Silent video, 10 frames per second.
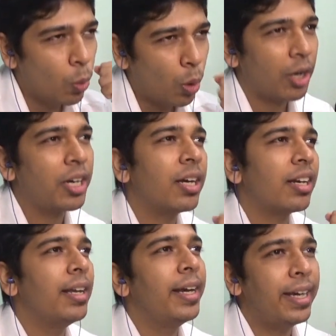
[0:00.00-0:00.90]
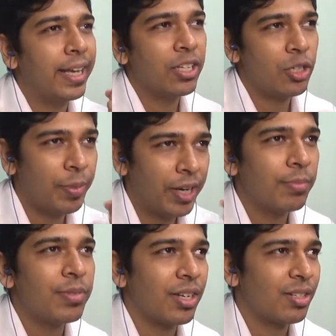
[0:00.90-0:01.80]
what it really takes to
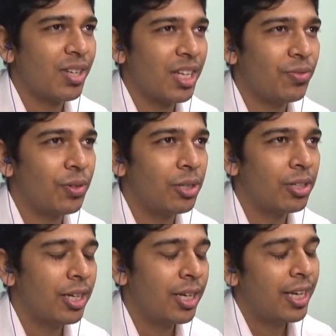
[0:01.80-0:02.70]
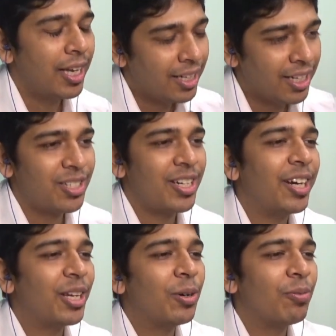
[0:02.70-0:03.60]
become successful, then
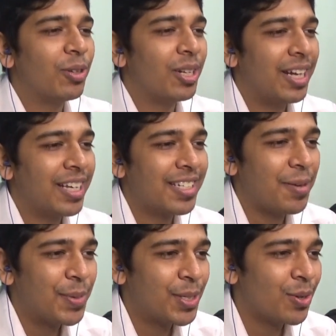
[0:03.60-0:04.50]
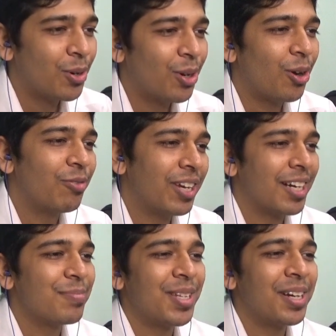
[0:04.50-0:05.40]
stay tuned for the next episode of
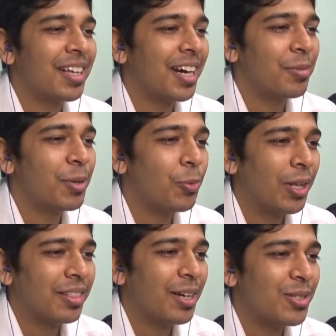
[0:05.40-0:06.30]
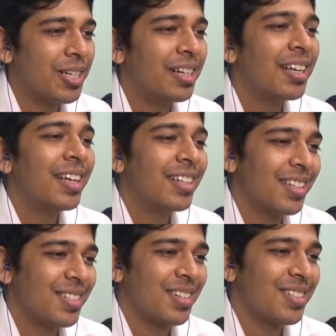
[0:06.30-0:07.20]
Vikram's Incredible 1000,
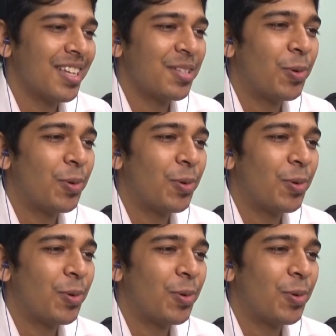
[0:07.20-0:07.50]
the Success